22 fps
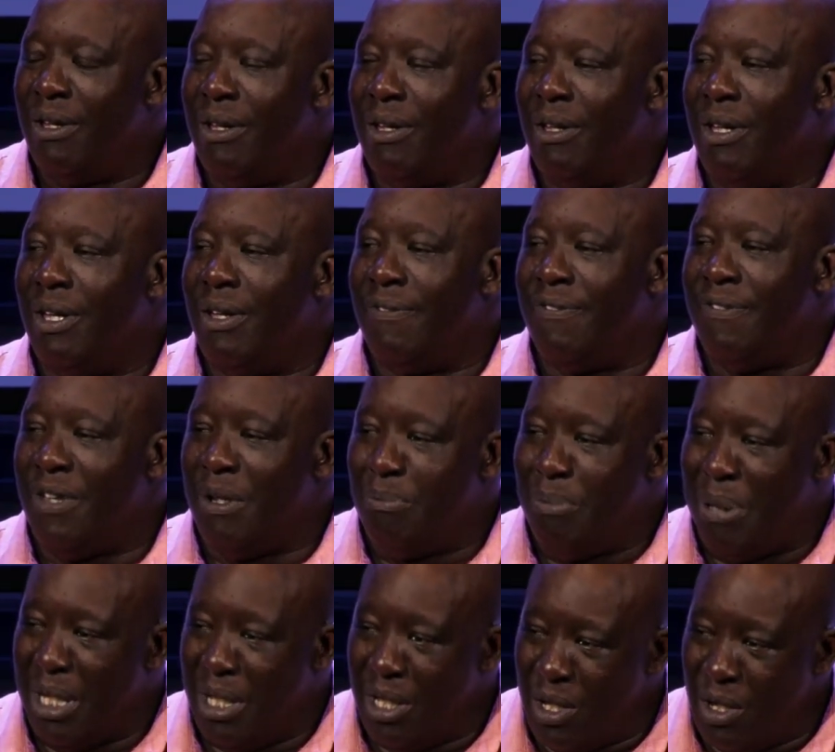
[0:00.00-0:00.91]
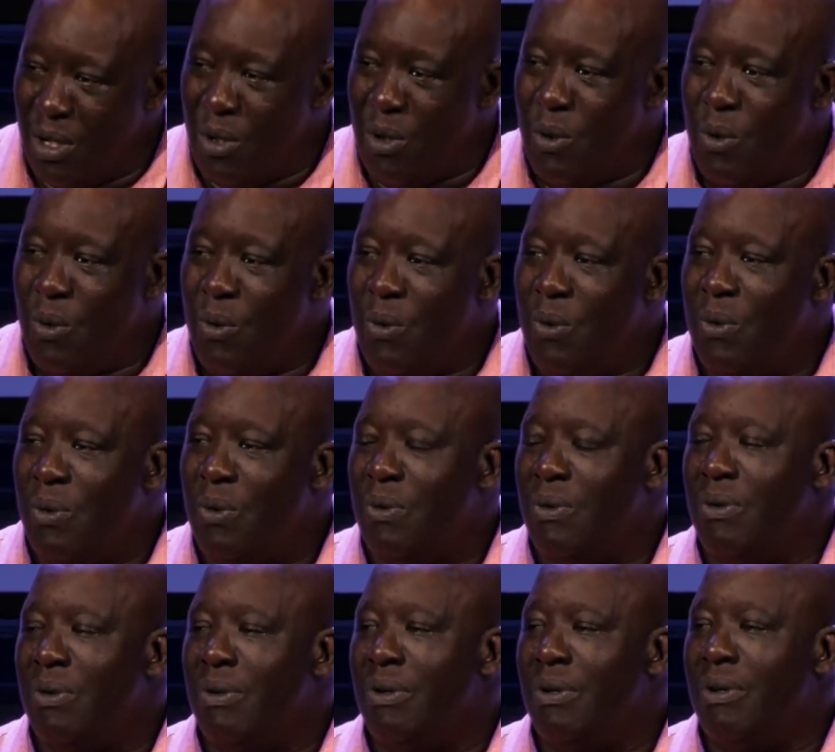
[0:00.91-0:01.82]
if it be you,
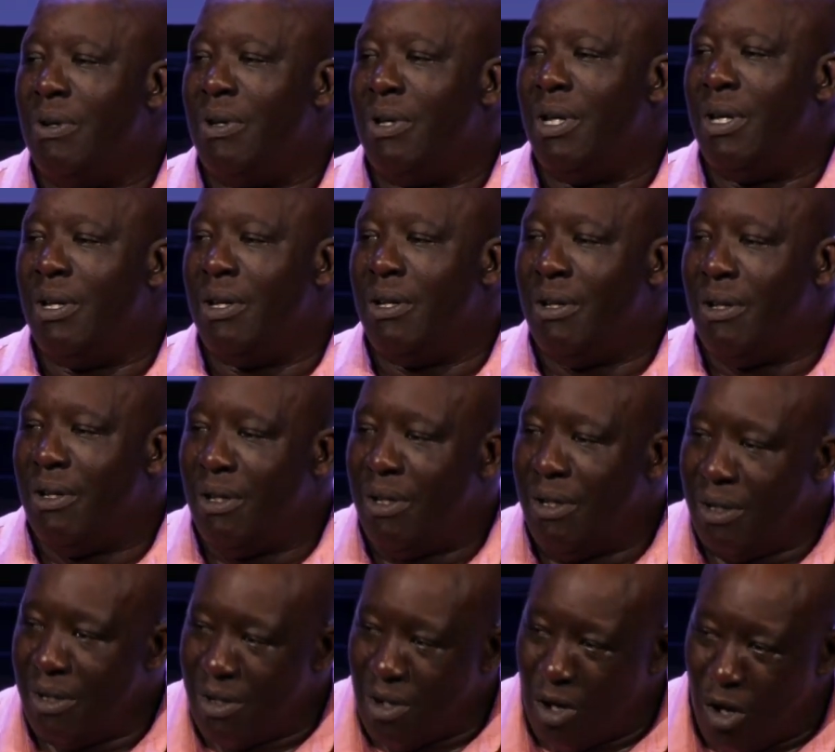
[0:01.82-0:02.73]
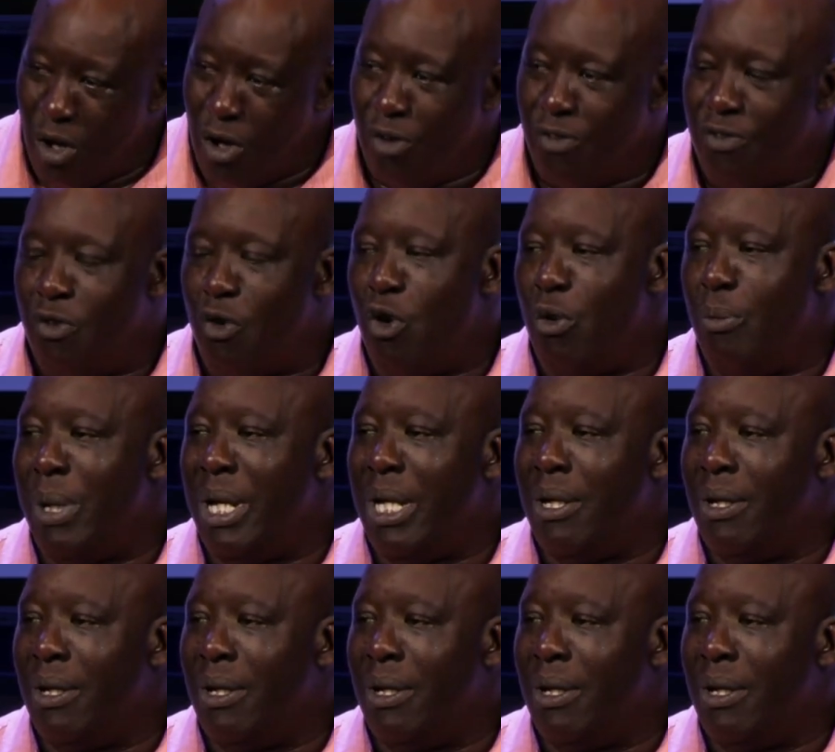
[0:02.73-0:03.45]
call for me.